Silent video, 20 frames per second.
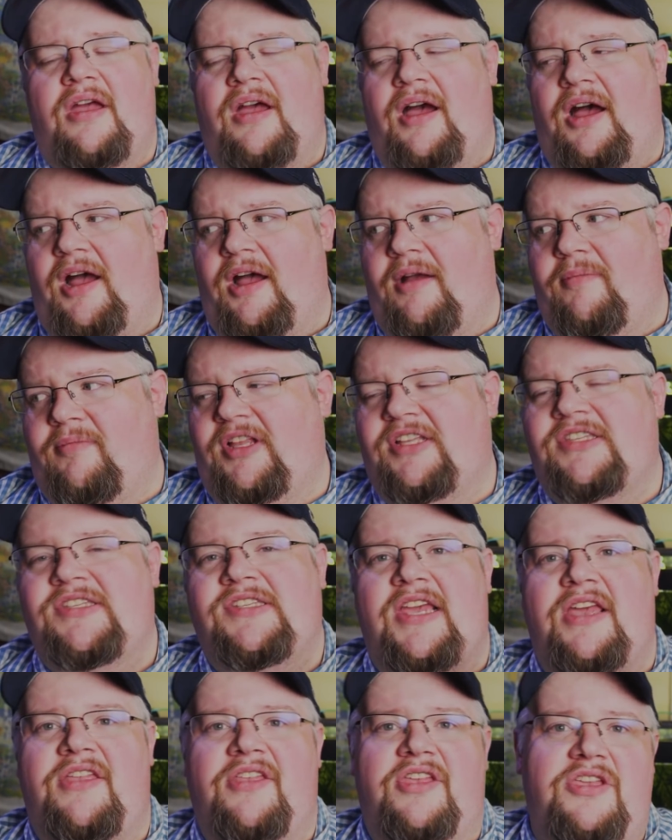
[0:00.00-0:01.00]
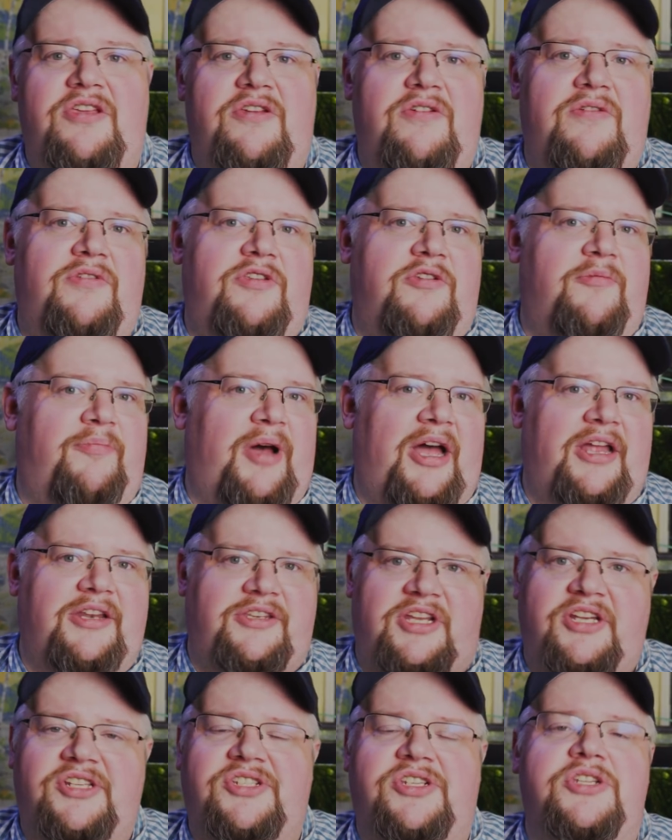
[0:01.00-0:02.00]
Let's say that you bought
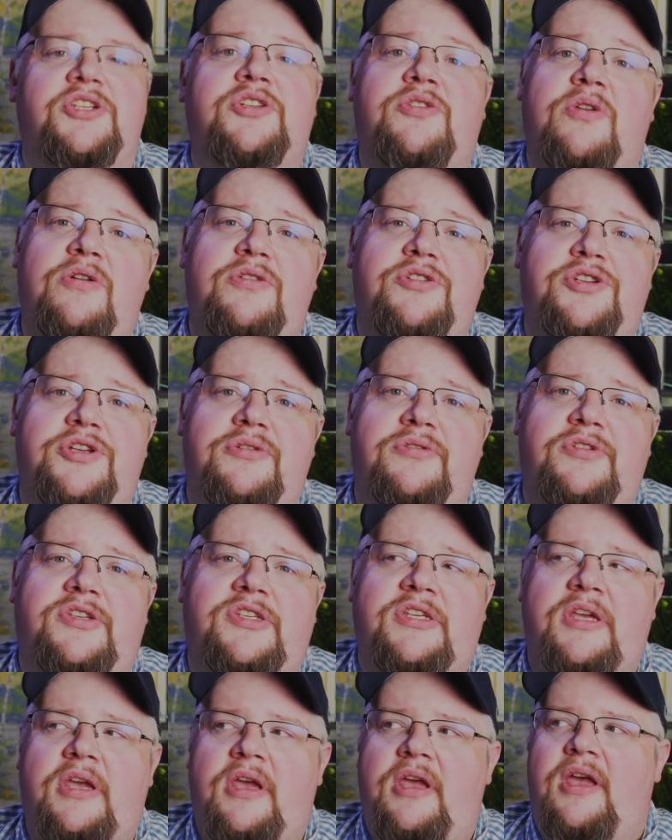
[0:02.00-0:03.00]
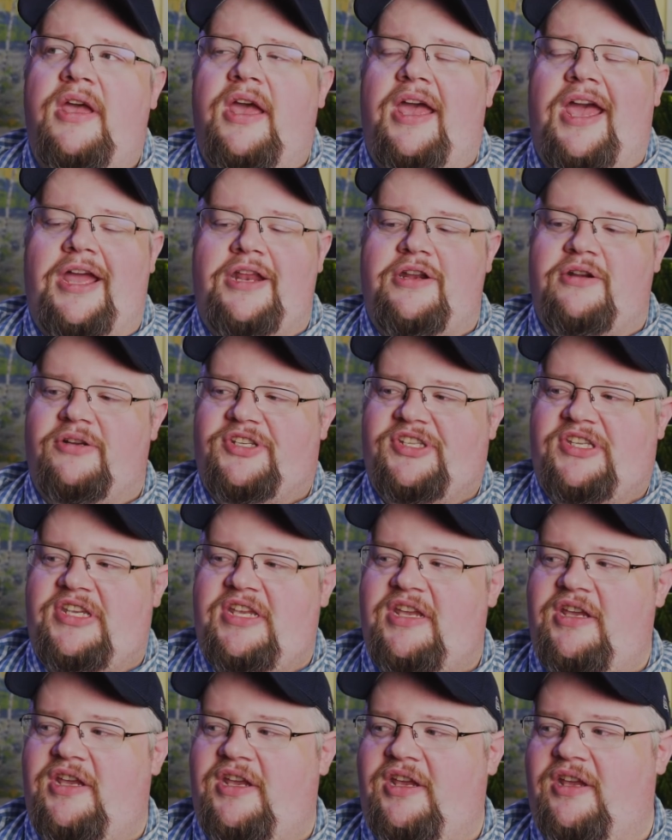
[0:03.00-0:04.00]
Dustin's Grow Juice and you're
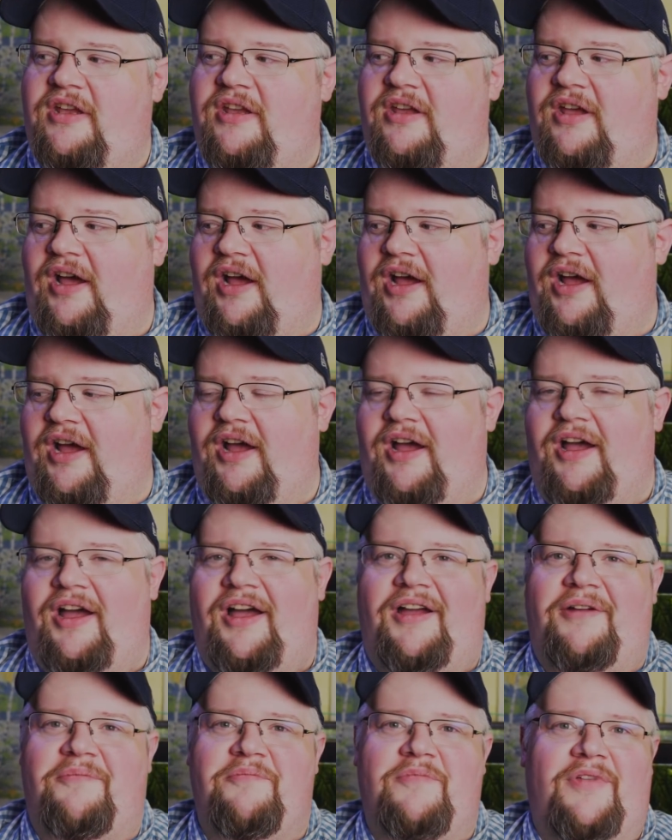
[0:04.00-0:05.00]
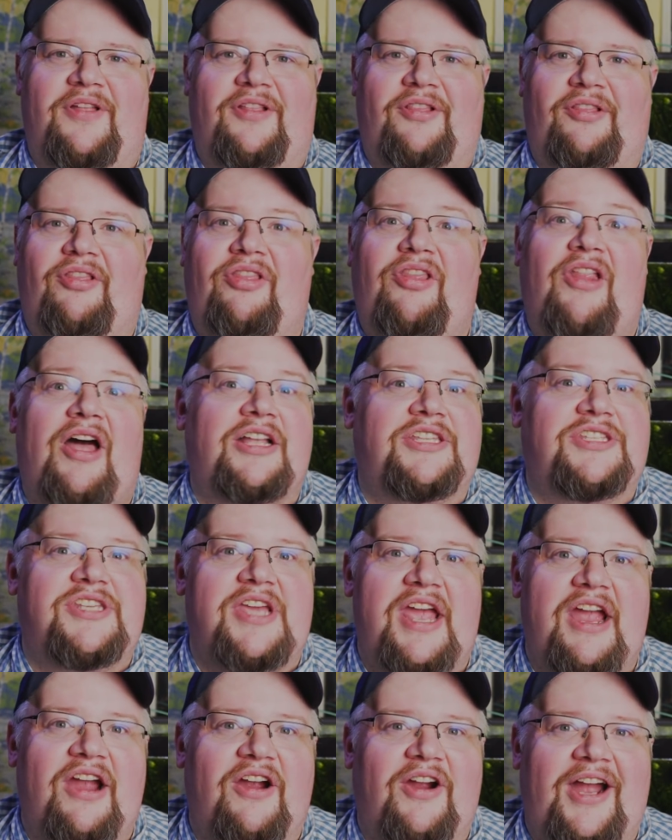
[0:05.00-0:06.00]
seeing lots of
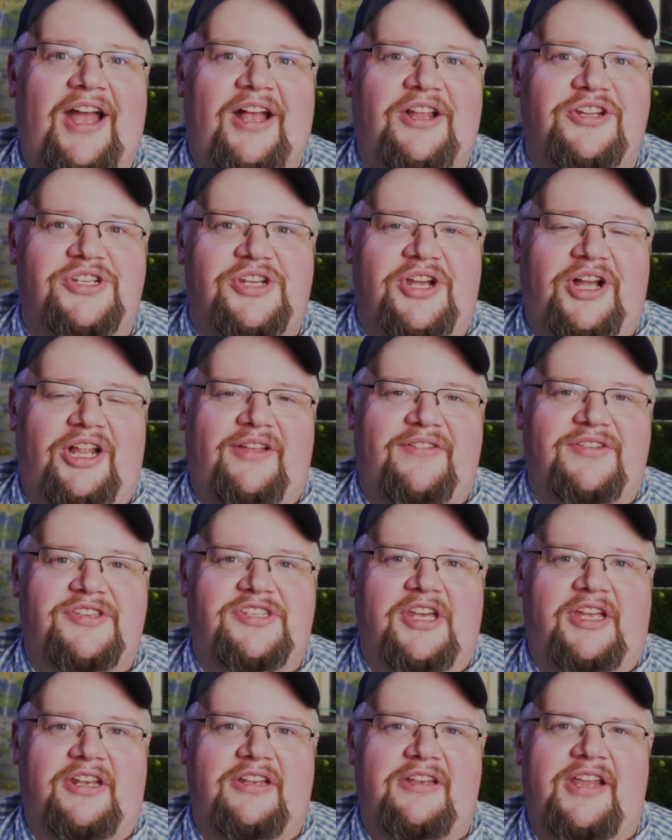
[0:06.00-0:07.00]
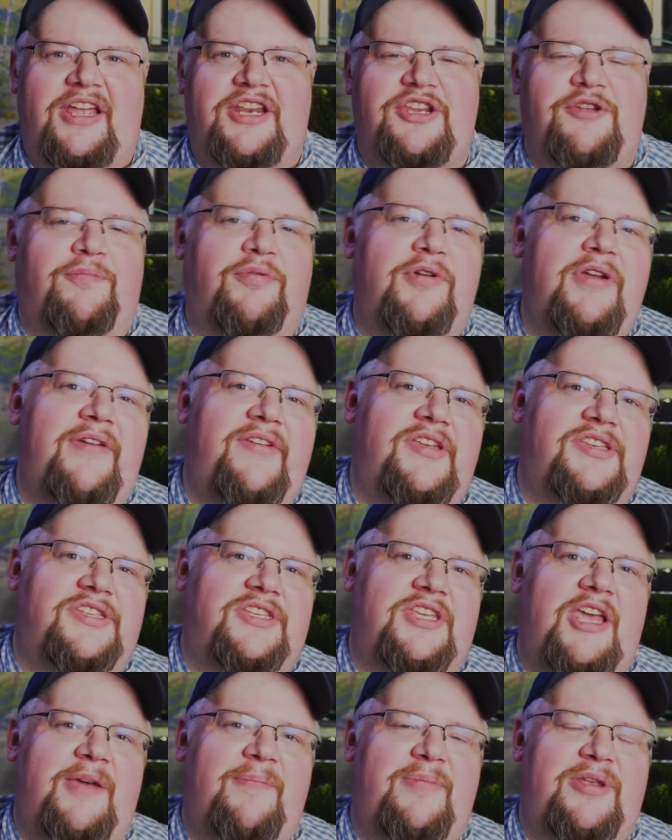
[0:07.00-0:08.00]
hair algae all of a sudden, and you
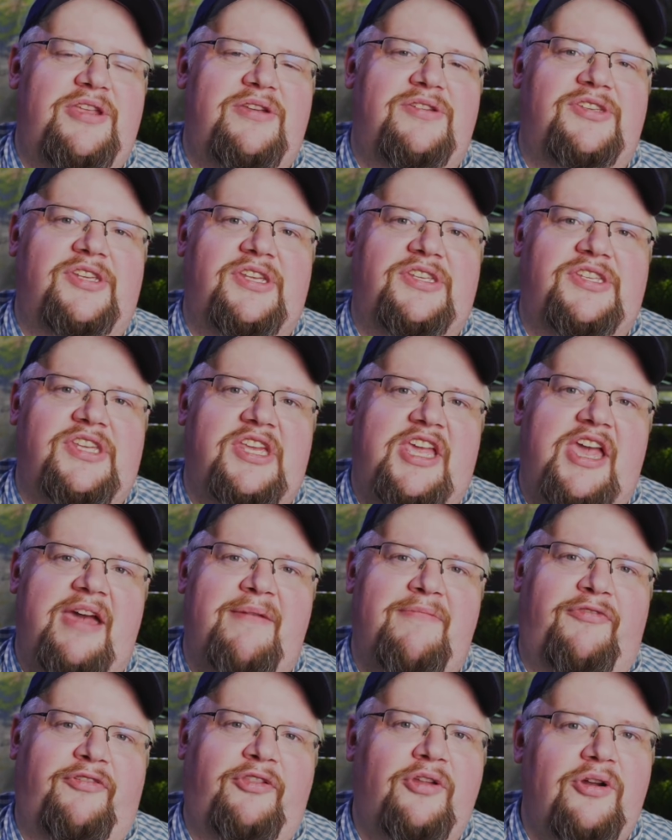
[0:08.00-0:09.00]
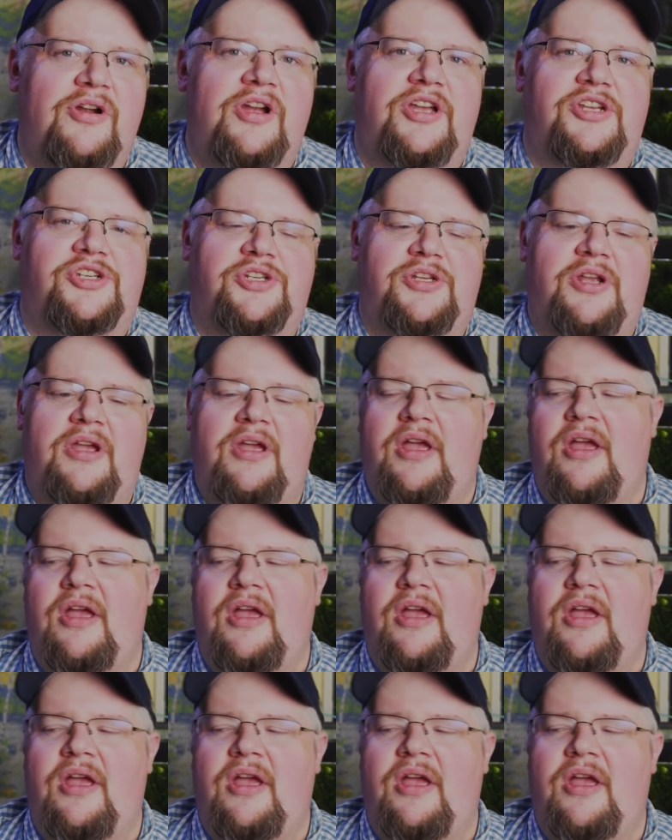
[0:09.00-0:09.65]
previously have been using Seachem Flourish,